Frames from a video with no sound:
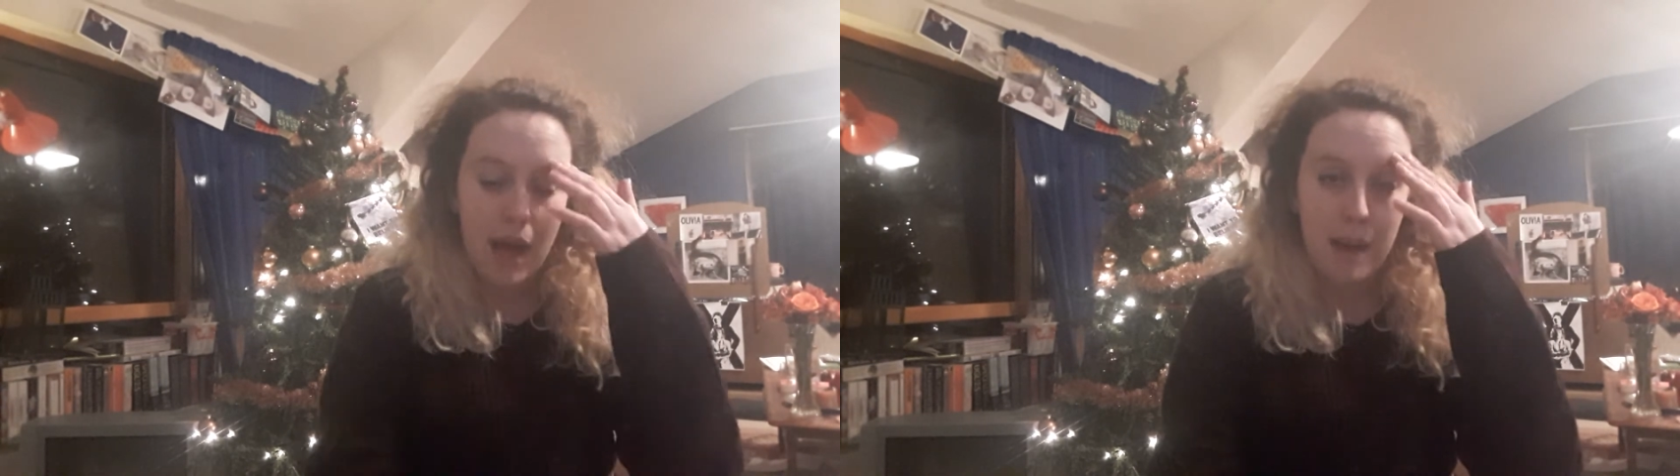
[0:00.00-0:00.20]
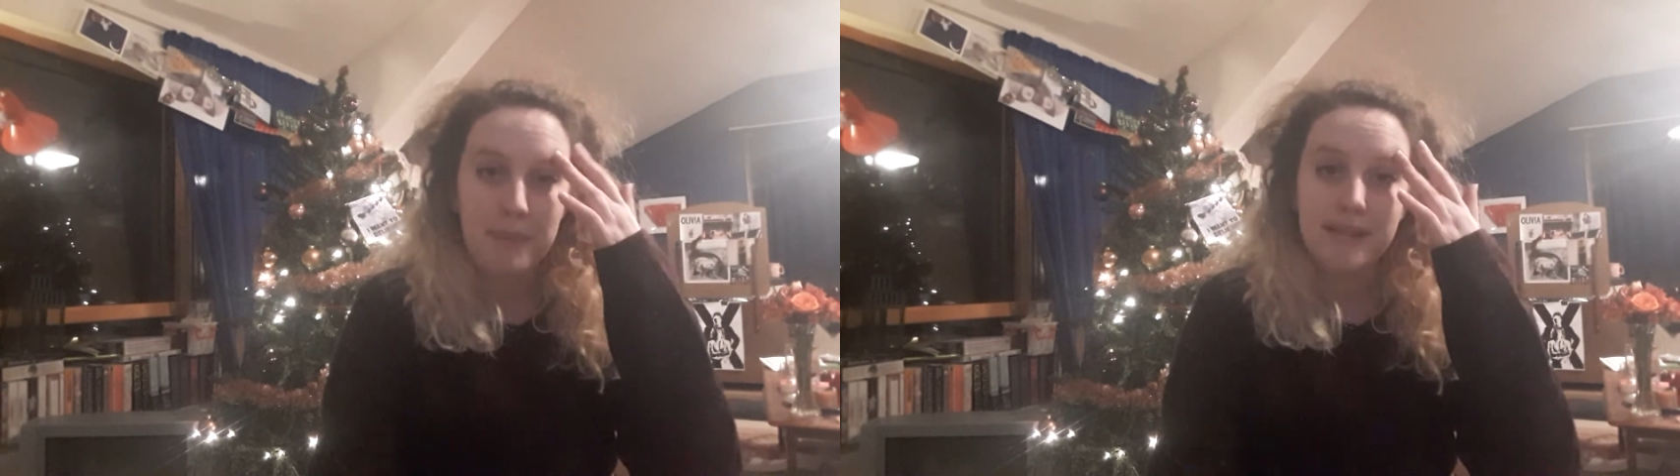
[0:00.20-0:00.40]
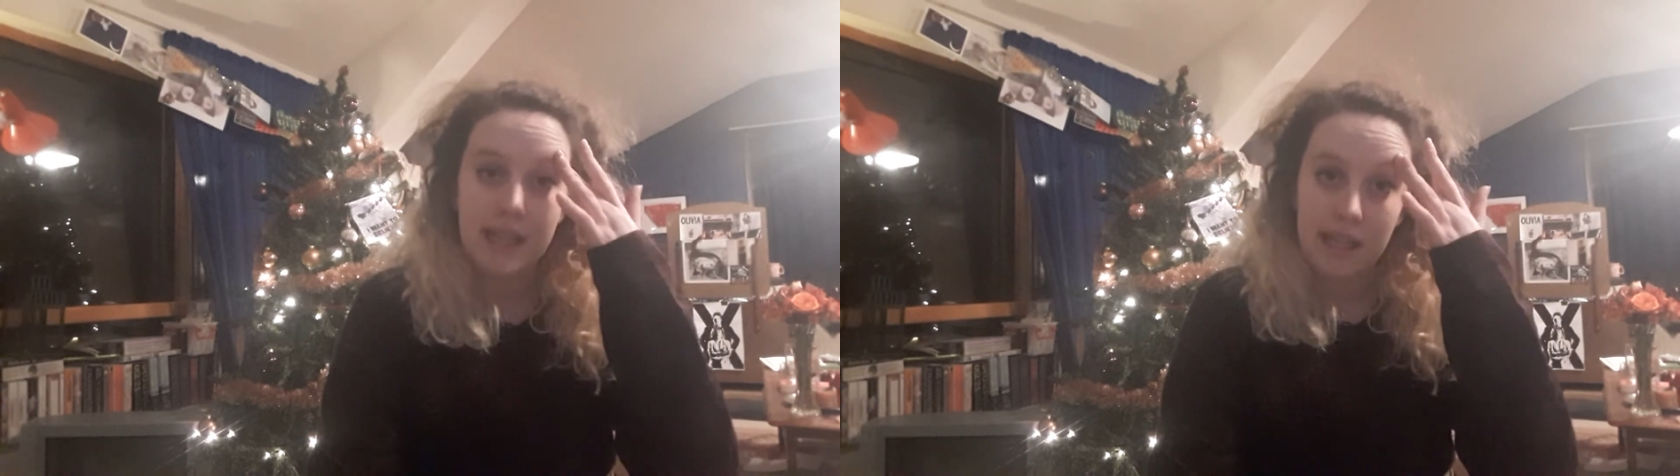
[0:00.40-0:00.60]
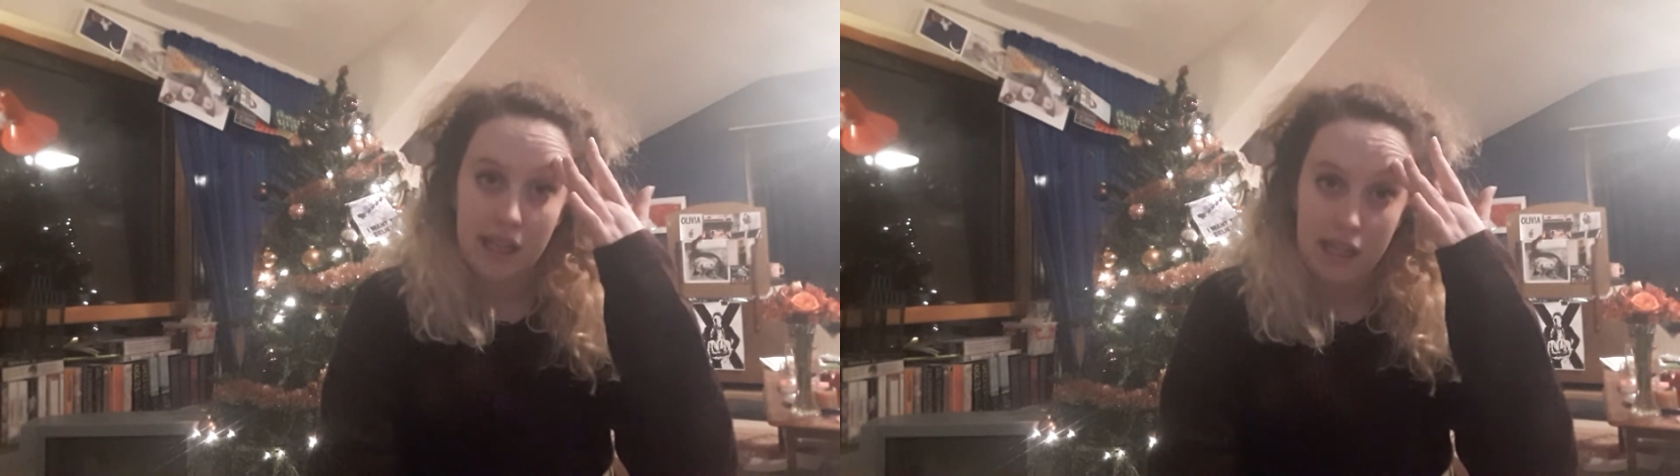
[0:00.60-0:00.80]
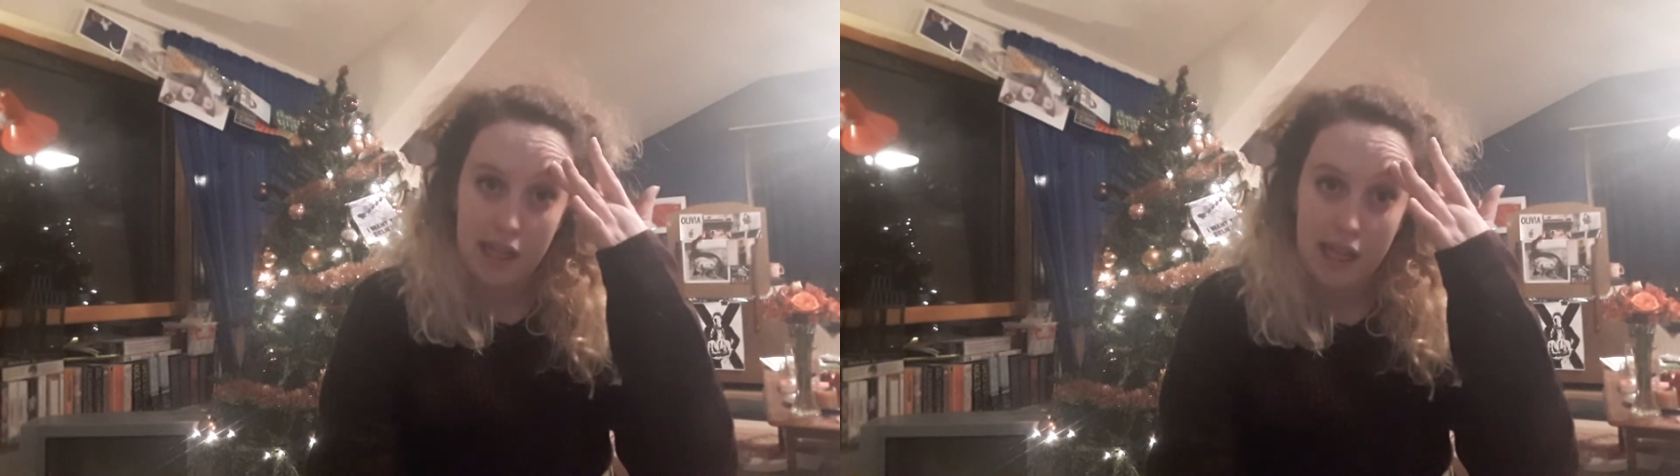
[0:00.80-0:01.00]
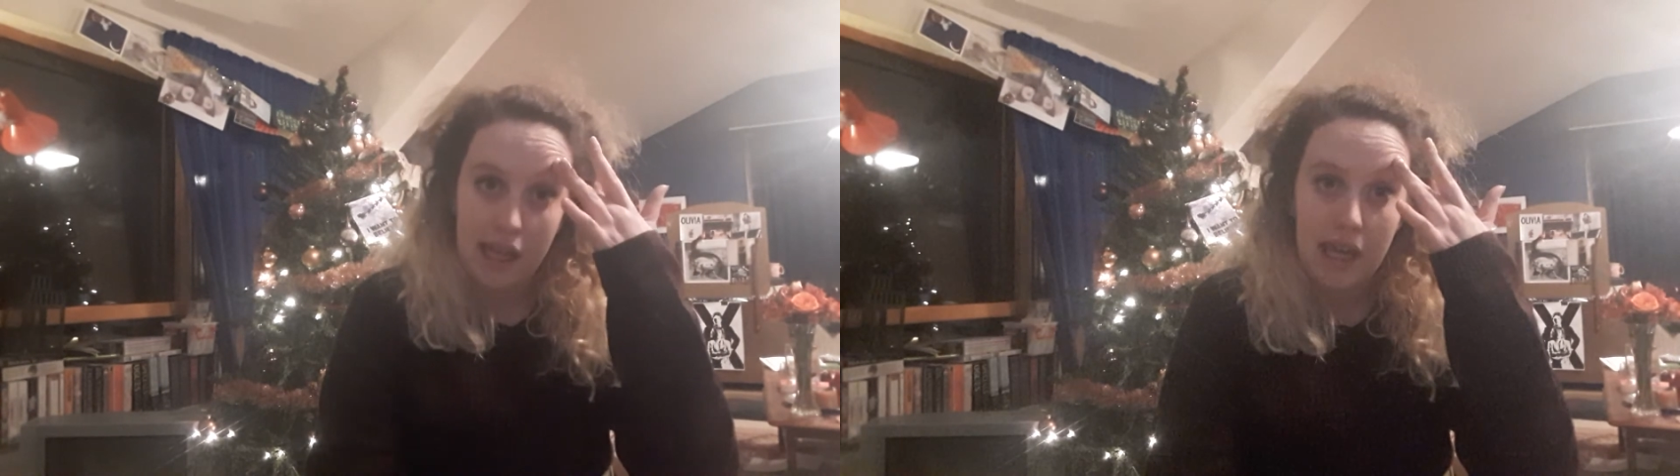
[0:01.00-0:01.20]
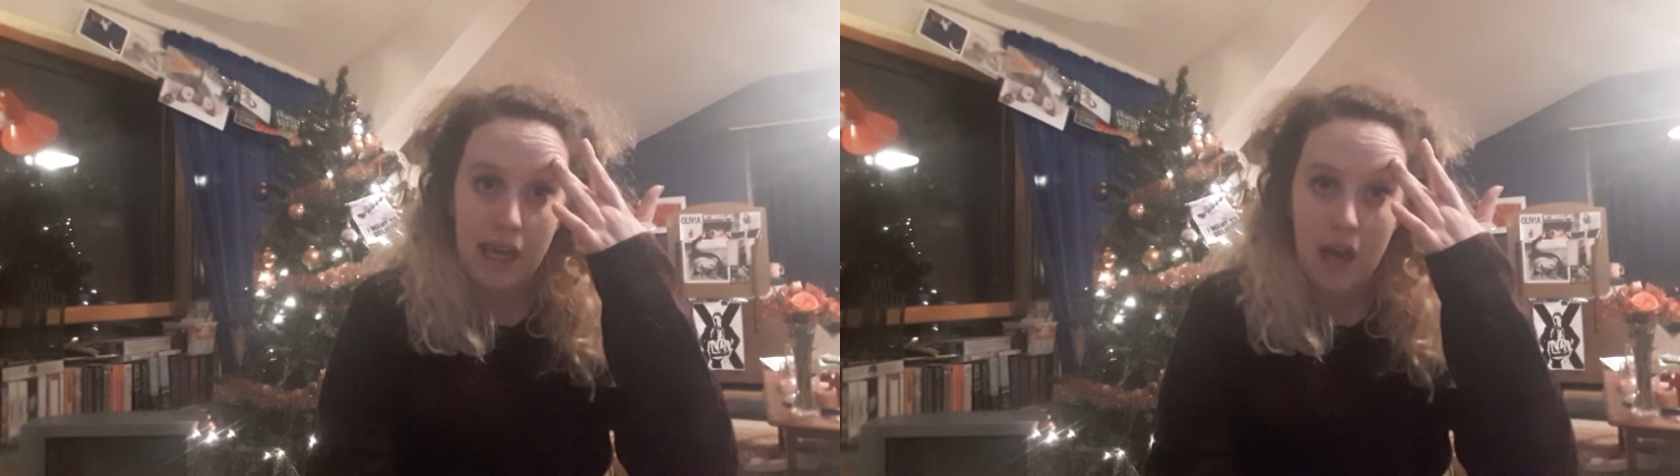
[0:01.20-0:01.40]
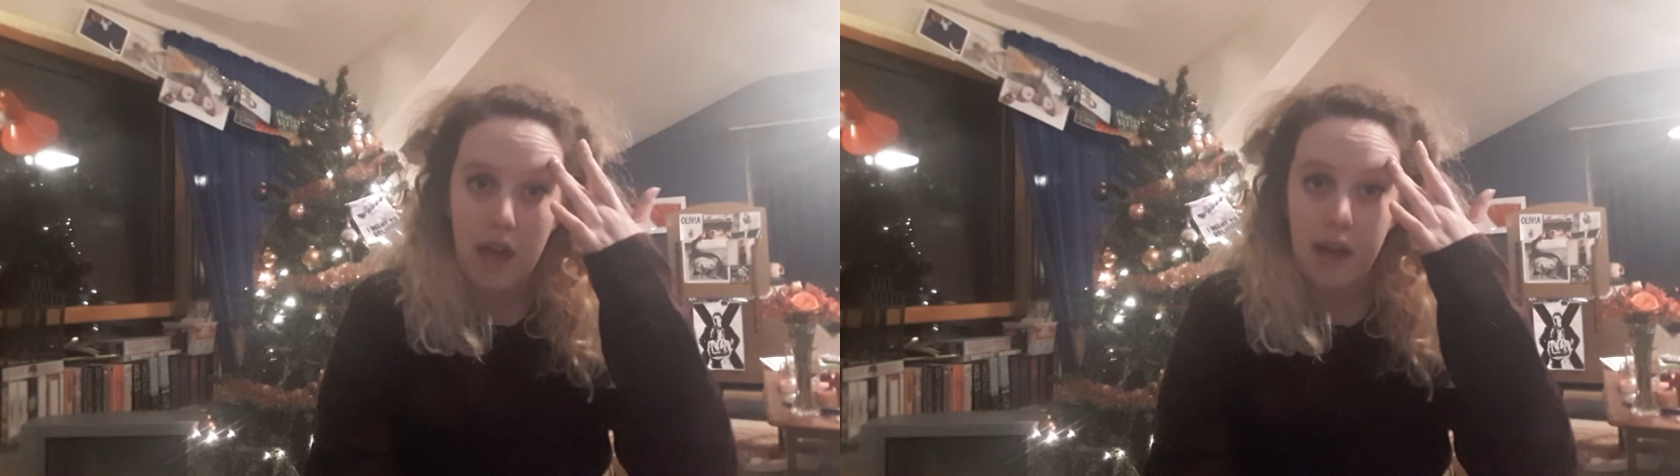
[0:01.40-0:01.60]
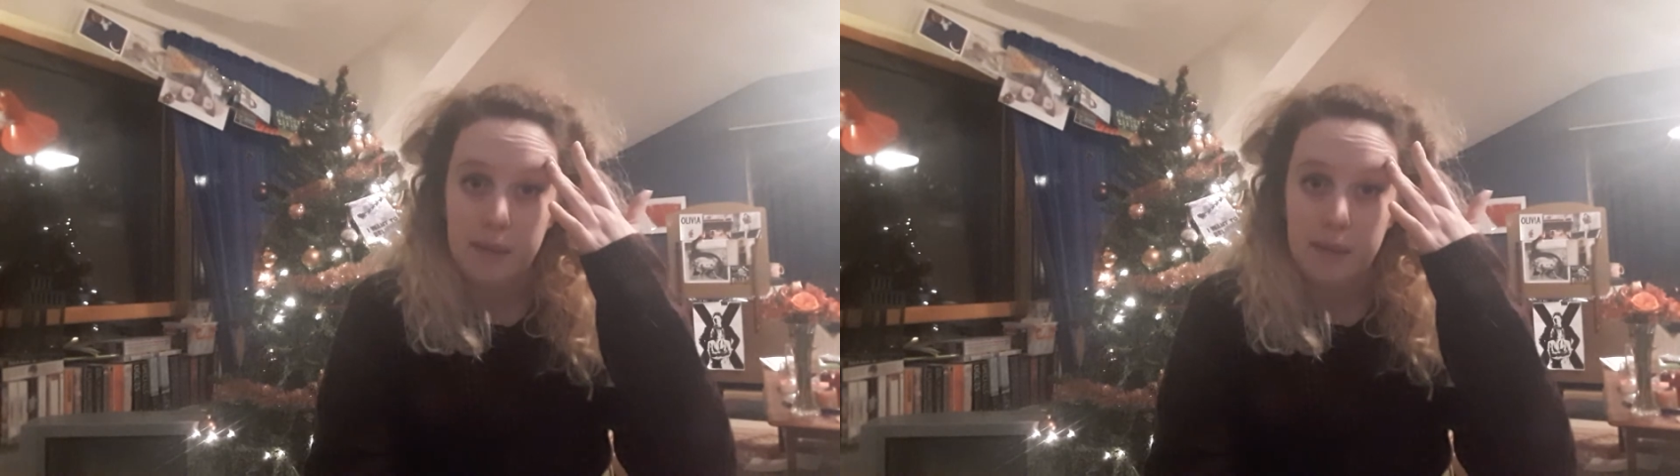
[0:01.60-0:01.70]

a particularly